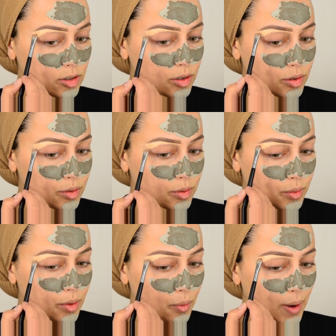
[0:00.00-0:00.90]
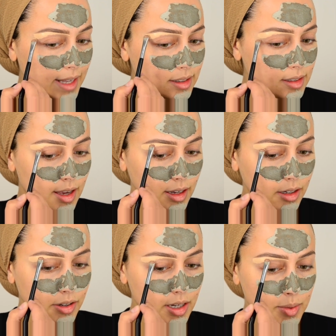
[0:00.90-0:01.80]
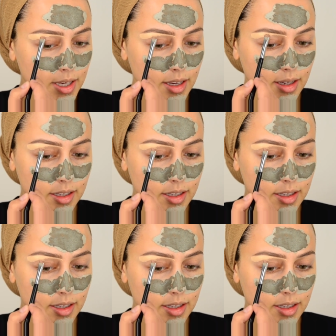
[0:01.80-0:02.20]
too wet and creamy.